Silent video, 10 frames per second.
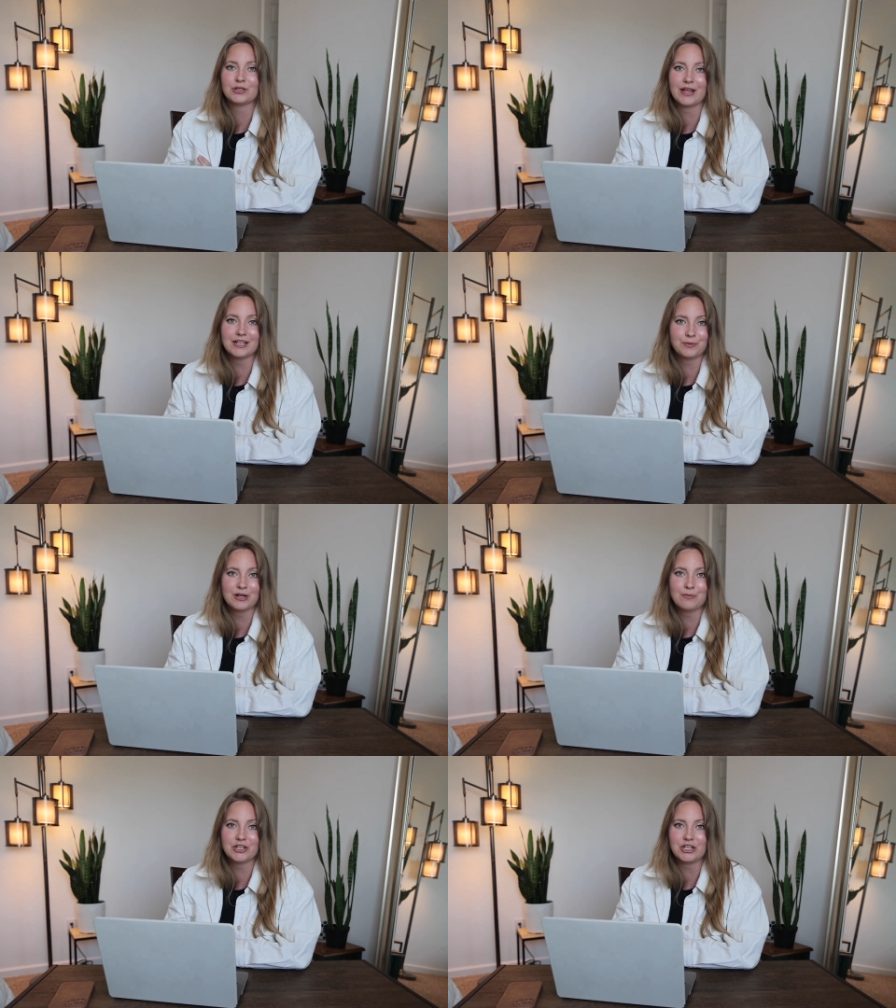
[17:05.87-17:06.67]
So that is
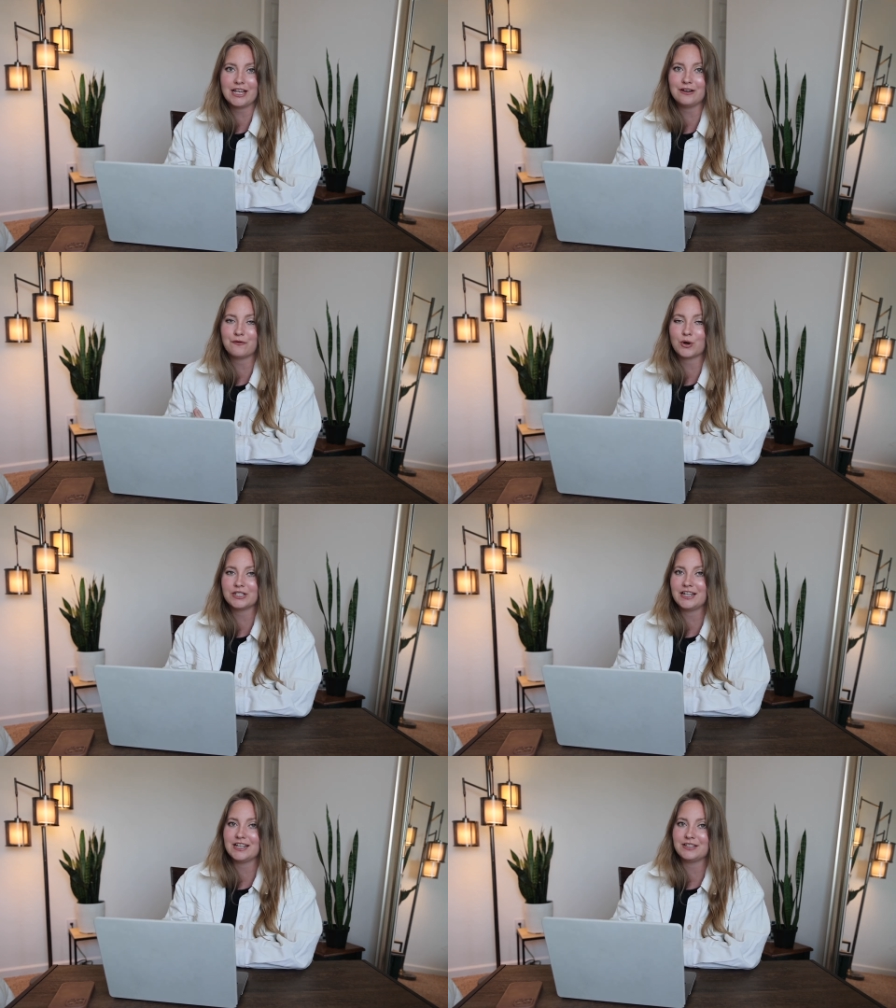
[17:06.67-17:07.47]
pretty much it for
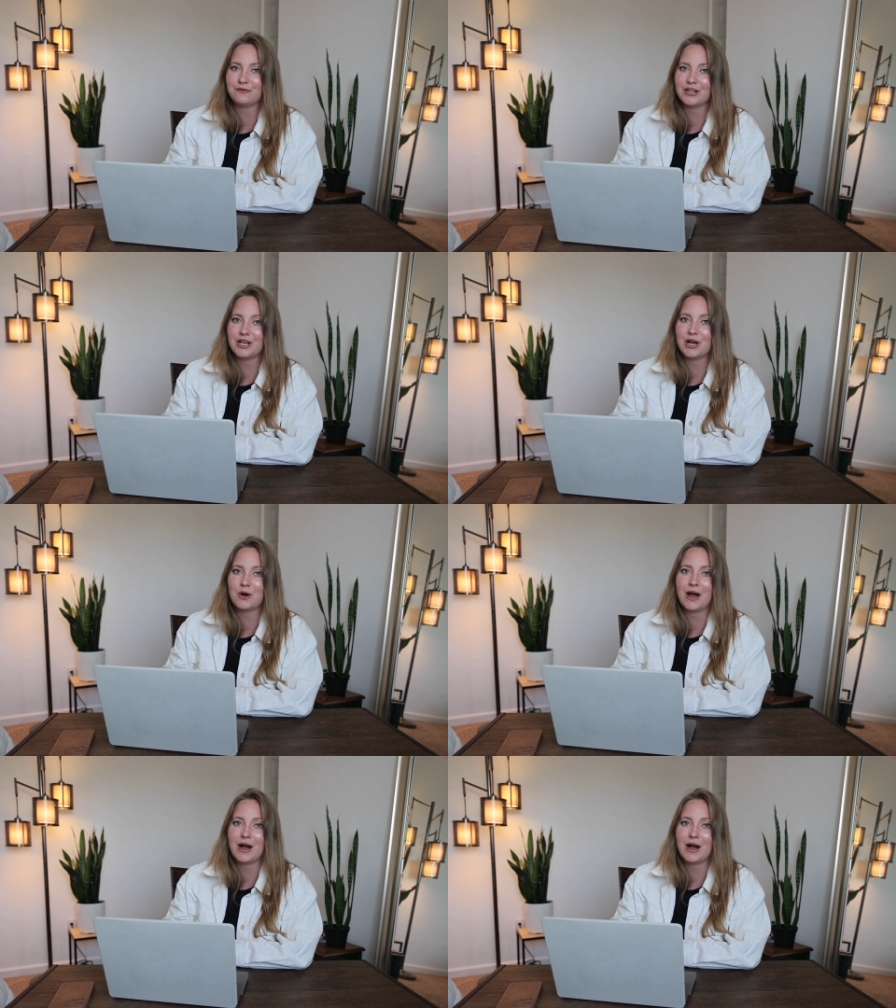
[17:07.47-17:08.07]
today's video.